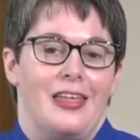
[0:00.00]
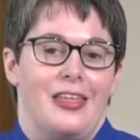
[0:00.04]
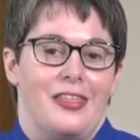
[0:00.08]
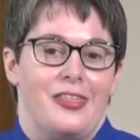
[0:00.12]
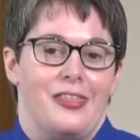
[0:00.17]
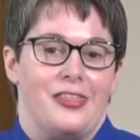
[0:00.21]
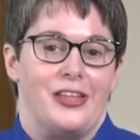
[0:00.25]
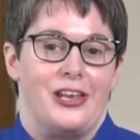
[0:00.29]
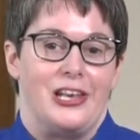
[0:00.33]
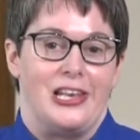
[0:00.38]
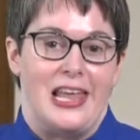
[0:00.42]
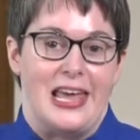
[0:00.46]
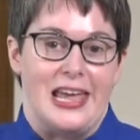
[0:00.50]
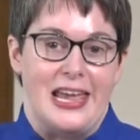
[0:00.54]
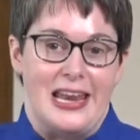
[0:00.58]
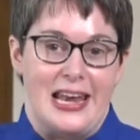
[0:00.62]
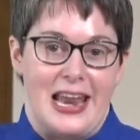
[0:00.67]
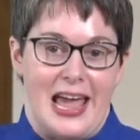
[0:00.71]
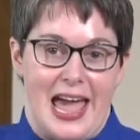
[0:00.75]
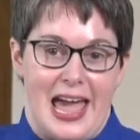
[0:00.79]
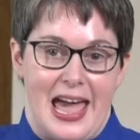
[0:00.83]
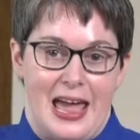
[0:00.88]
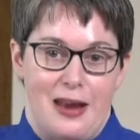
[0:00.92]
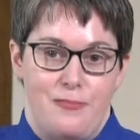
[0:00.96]
The late
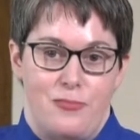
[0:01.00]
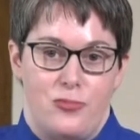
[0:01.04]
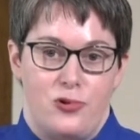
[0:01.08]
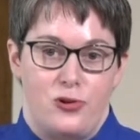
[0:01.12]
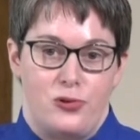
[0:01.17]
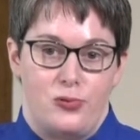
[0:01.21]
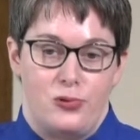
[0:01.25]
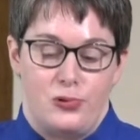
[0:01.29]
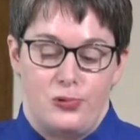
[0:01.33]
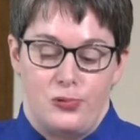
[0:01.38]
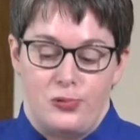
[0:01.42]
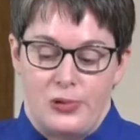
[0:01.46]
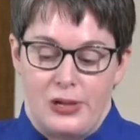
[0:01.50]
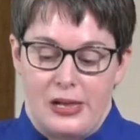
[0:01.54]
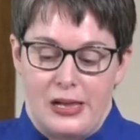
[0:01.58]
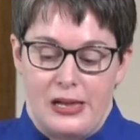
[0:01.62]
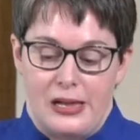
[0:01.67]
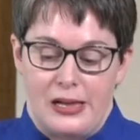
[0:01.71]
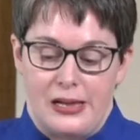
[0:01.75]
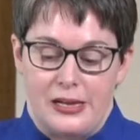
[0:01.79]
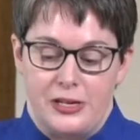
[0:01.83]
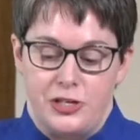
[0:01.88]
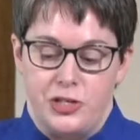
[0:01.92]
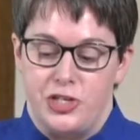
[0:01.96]
Admiral
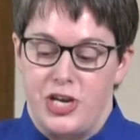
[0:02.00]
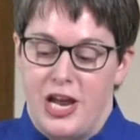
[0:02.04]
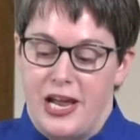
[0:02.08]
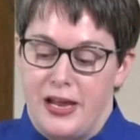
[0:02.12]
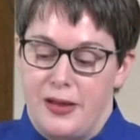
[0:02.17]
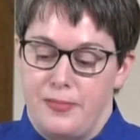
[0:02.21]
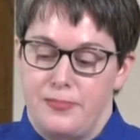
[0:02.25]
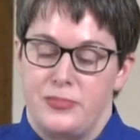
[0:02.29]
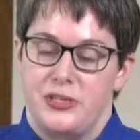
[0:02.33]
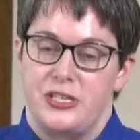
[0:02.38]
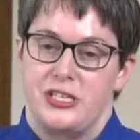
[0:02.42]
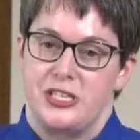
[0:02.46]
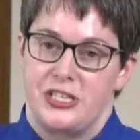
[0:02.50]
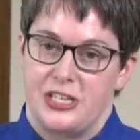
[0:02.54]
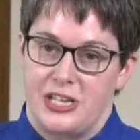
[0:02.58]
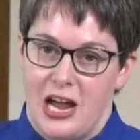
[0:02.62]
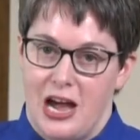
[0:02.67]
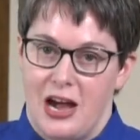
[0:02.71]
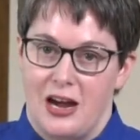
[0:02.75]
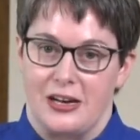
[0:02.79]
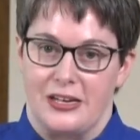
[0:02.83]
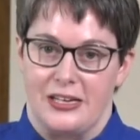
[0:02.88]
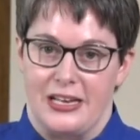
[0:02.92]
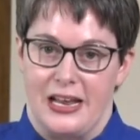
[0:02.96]
James
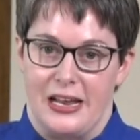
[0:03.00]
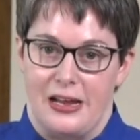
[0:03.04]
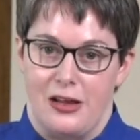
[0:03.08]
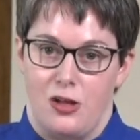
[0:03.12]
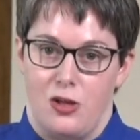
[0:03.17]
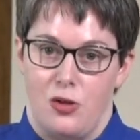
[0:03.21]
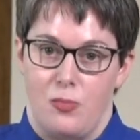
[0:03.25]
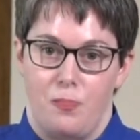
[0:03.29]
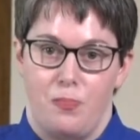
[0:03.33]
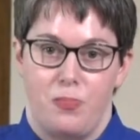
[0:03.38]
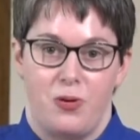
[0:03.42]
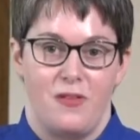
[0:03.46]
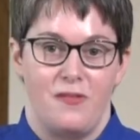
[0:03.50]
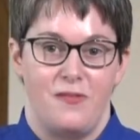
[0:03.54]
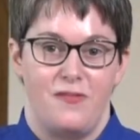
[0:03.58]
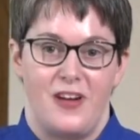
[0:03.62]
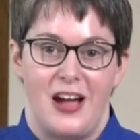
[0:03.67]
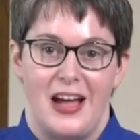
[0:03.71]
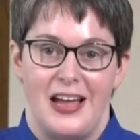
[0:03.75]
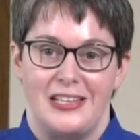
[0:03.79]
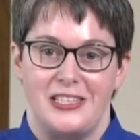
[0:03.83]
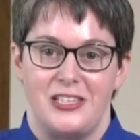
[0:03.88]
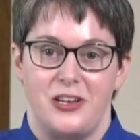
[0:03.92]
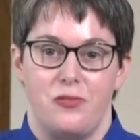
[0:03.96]
Stockdale
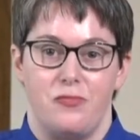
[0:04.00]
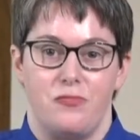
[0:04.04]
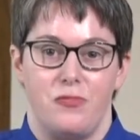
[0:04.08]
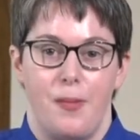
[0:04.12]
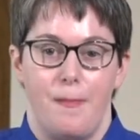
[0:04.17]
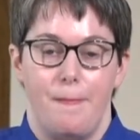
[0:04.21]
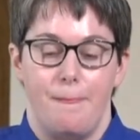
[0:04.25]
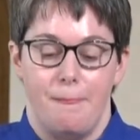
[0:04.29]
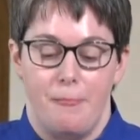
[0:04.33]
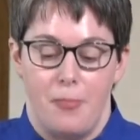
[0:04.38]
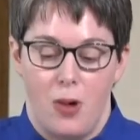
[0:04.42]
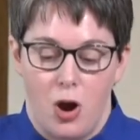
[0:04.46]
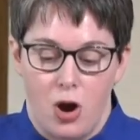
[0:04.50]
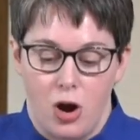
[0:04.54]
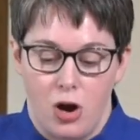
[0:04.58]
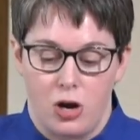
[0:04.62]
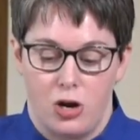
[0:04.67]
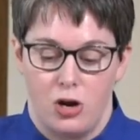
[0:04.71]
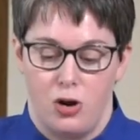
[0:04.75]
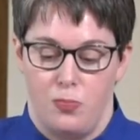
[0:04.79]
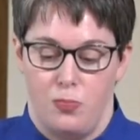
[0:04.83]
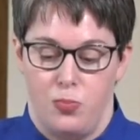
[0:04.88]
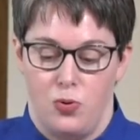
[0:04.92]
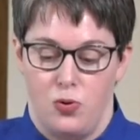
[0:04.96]
provides a
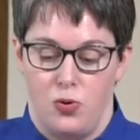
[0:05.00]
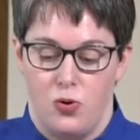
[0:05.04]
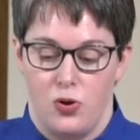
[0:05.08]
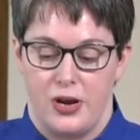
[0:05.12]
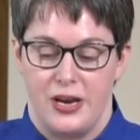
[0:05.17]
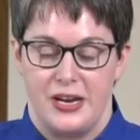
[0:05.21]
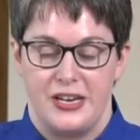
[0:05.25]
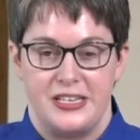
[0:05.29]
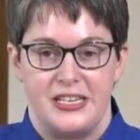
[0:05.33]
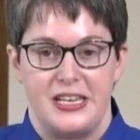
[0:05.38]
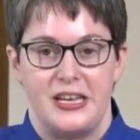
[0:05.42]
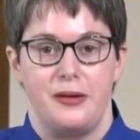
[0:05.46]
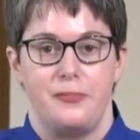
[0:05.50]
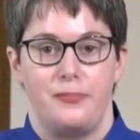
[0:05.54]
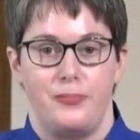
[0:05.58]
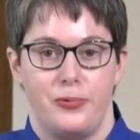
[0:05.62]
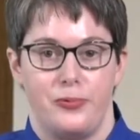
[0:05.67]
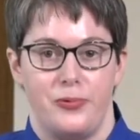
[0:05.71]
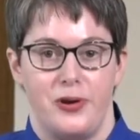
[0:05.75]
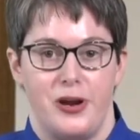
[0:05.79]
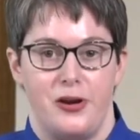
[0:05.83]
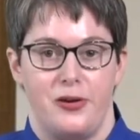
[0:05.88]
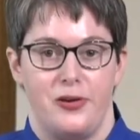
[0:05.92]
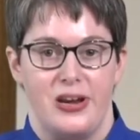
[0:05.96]
remarkable
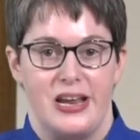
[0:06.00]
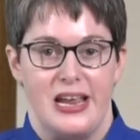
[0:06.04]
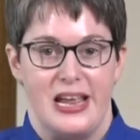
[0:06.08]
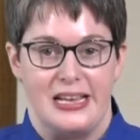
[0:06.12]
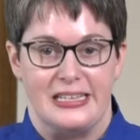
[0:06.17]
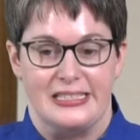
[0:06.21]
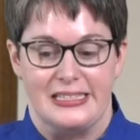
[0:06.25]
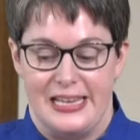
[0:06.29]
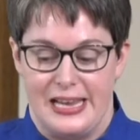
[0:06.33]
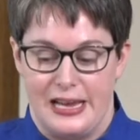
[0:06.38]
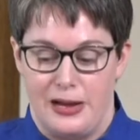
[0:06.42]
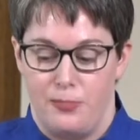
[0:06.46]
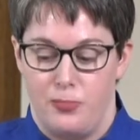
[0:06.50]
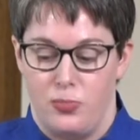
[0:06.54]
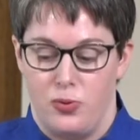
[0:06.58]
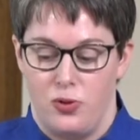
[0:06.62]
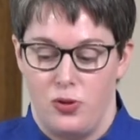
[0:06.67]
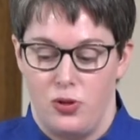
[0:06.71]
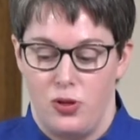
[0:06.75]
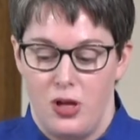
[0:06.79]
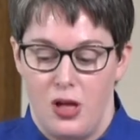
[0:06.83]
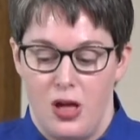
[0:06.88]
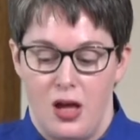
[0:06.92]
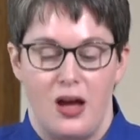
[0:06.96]
contemporary
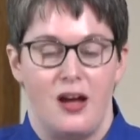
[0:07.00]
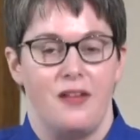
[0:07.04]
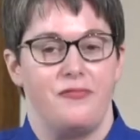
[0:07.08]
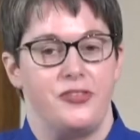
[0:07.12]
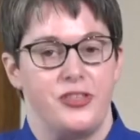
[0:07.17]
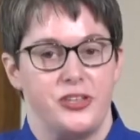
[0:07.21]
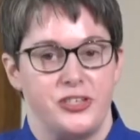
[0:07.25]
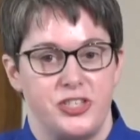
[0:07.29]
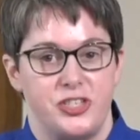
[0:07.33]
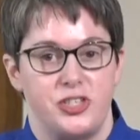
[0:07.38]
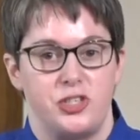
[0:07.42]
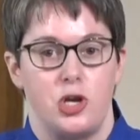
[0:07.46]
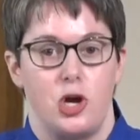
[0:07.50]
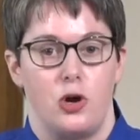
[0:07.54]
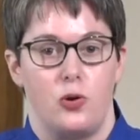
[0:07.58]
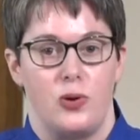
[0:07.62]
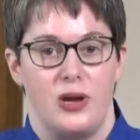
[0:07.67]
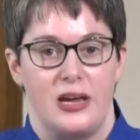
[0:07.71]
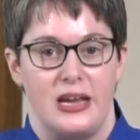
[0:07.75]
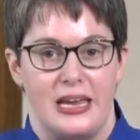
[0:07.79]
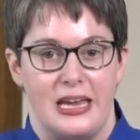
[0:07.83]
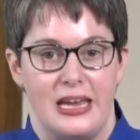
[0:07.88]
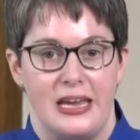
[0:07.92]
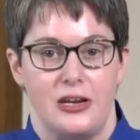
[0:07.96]
example of the
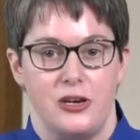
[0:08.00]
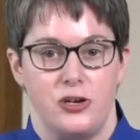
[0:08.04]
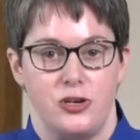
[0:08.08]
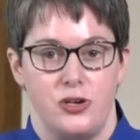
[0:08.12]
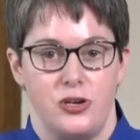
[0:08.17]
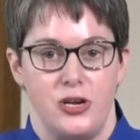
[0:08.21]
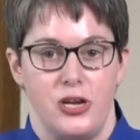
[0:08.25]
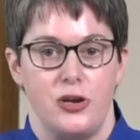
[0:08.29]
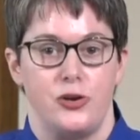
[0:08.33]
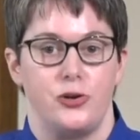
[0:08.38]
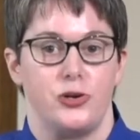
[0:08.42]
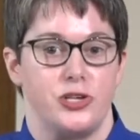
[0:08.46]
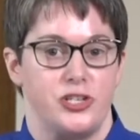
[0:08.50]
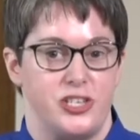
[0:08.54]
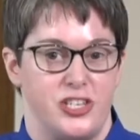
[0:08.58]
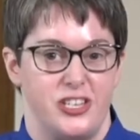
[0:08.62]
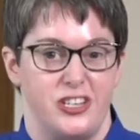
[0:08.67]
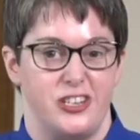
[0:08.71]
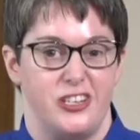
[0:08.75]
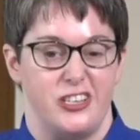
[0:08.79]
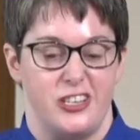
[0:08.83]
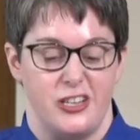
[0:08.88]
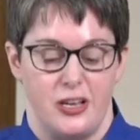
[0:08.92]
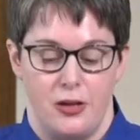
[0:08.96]
Stoic inner
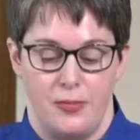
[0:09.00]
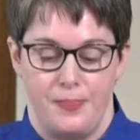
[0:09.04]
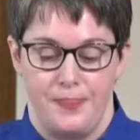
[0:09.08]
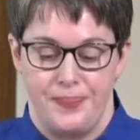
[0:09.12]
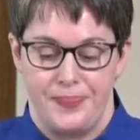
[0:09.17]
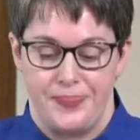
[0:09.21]
citadel.